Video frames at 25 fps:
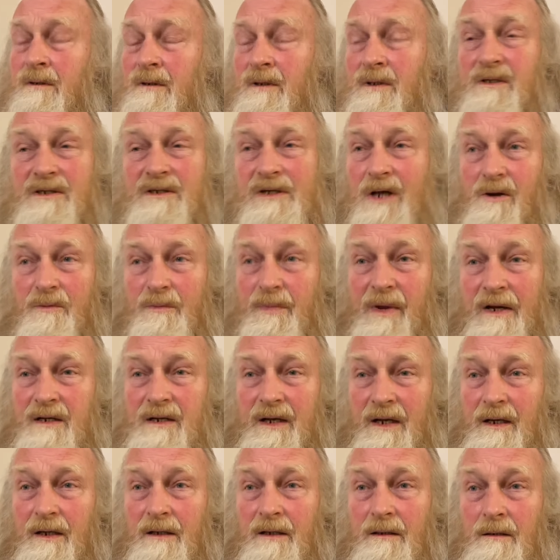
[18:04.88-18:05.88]
It's no big
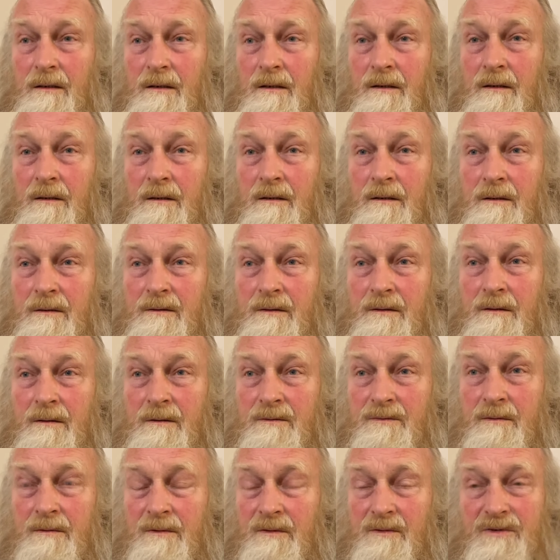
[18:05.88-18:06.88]
deal.
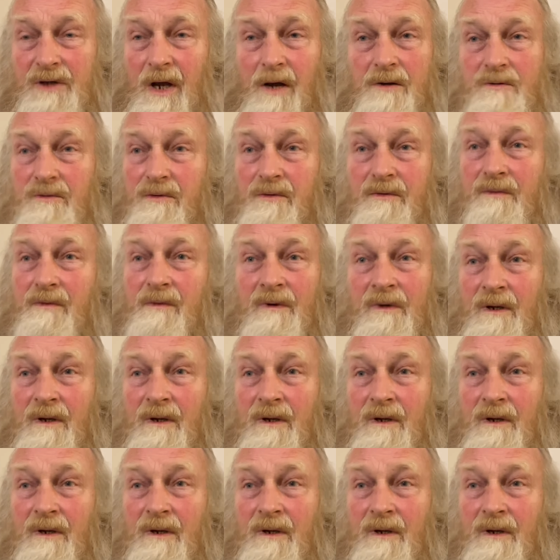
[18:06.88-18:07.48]
Don't